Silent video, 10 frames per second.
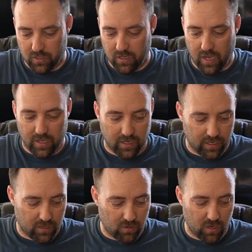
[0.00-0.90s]
They're not going to
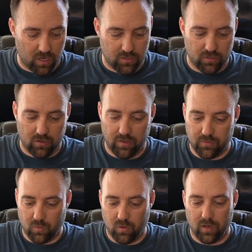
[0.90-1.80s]
get crushed. You don't have
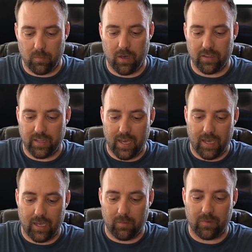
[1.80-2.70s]
to worry about
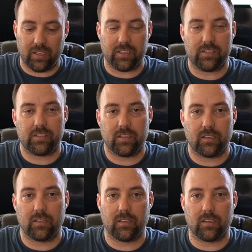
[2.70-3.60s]
that. I mean, it's
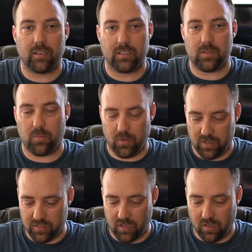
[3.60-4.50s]
a
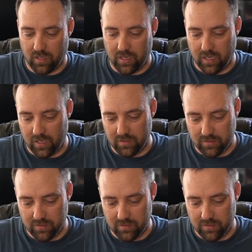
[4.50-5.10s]
pretty solid case.